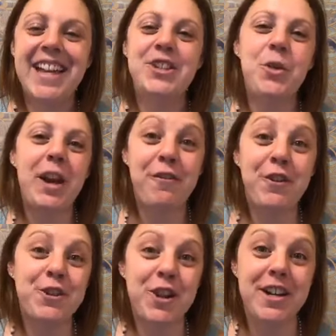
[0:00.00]
So when I
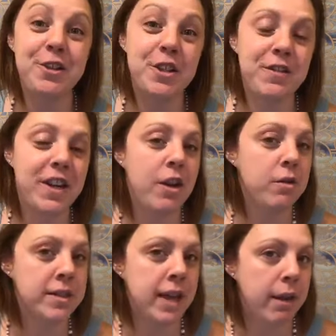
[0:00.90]
first tried to do this video, I
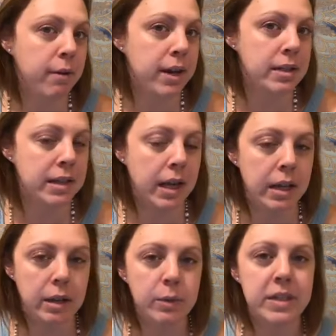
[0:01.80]
was sideways.
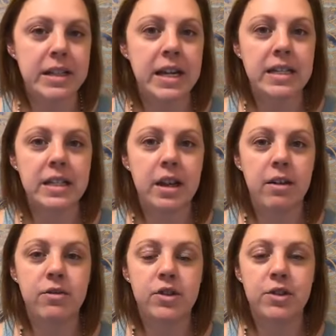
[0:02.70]
Kayla was nice
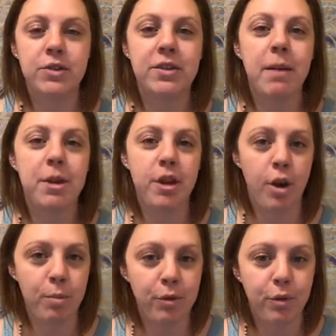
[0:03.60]
enough to let me
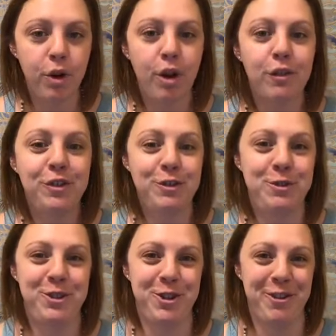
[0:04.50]
know before all of you
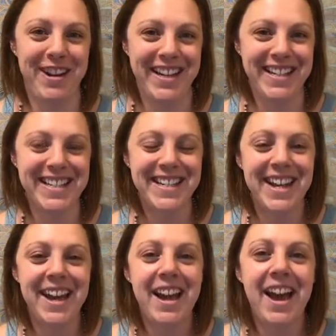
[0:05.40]
joined,
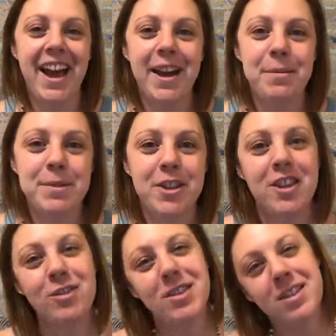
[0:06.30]
so
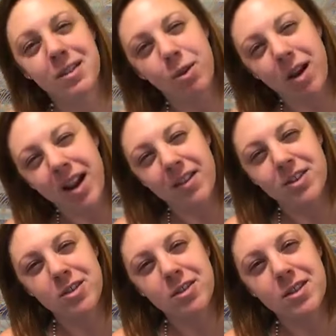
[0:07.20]
that you didn't quite have
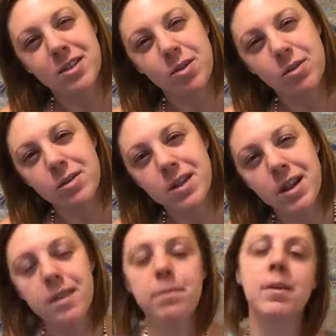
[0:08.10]
to do this the whole
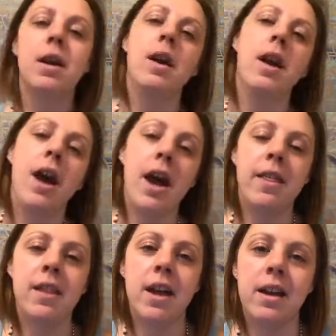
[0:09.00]
time,
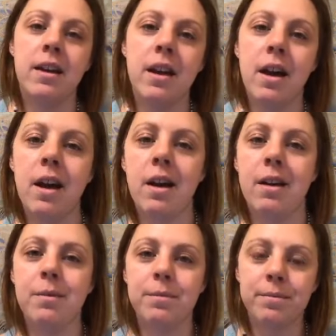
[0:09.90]
and then
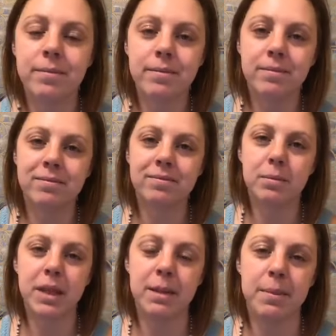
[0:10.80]

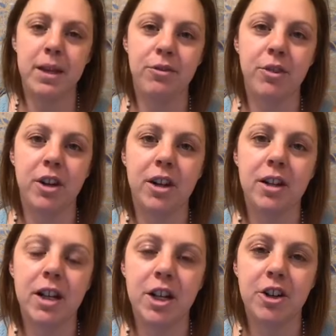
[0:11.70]
blame me
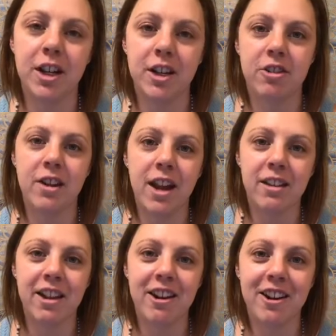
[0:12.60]
for a crick in your
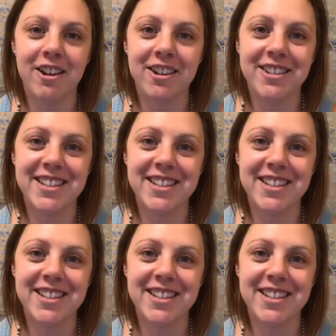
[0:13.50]
neck later.